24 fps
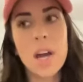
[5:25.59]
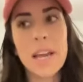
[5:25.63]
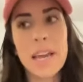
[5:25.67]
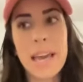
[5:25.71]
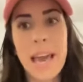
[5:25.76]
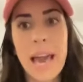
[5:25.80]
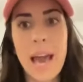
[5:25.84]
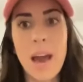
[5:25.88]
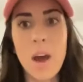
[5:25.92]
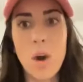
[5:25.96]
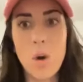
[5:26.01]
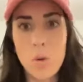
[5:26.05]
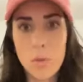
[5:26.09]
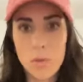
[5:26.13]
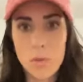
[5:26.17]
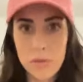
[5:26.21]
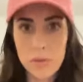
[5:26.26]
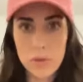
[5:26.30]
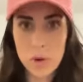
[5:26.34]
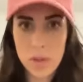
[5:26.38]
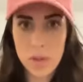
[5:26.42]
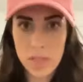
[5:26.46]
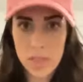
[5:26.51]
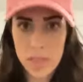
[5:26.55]
count
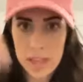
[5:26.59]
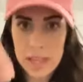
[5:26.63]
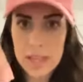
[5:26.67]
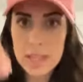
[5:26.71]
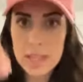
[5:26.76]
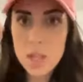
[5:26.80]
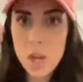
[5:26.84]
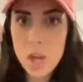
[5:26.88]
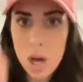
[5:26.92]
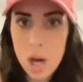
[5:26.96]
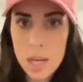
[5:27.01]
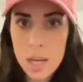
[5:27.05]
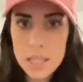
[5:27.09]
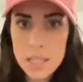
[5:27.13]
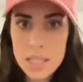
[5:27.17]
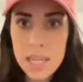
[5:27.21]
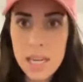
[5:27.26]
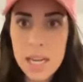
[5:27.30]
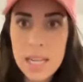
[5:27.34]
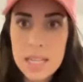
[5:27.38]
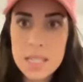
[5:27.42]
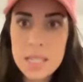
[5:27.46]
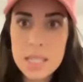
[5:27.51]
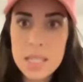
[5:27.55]
for this
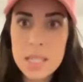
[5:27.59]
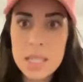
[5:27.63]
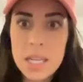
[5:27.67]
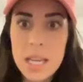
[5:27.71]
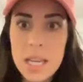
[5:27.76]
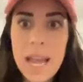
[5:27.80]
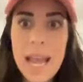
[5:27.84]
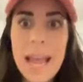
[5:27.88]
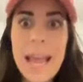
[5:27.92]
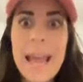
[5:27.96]
contest